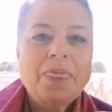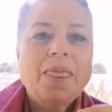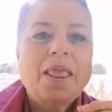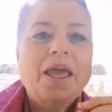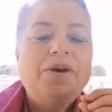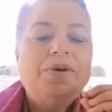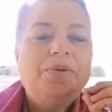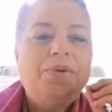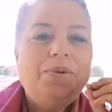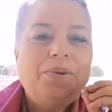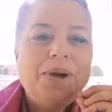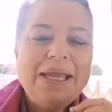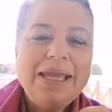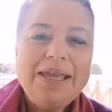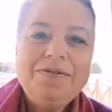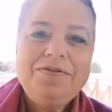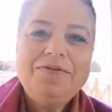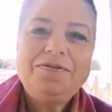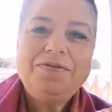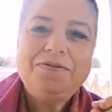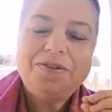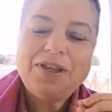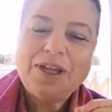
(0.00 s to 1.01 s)

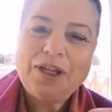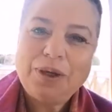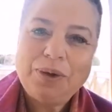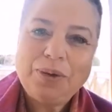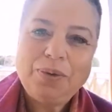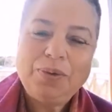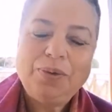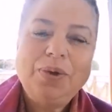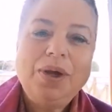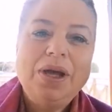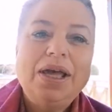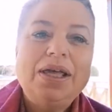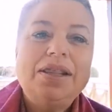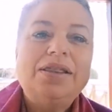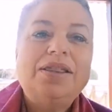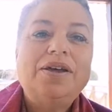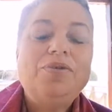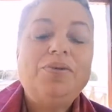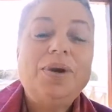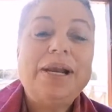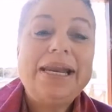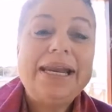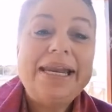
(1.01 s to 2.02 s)
review
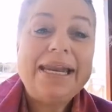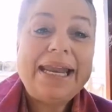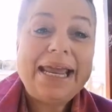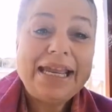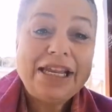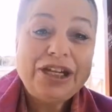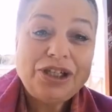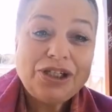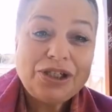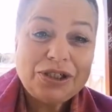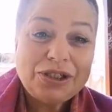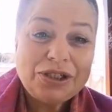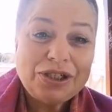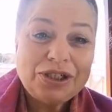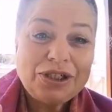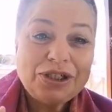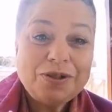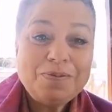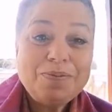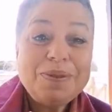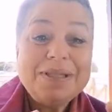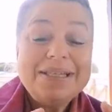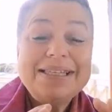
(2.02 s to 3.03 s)
the
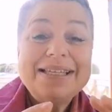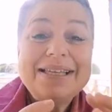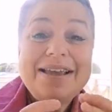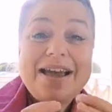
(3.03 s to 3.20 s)
relationships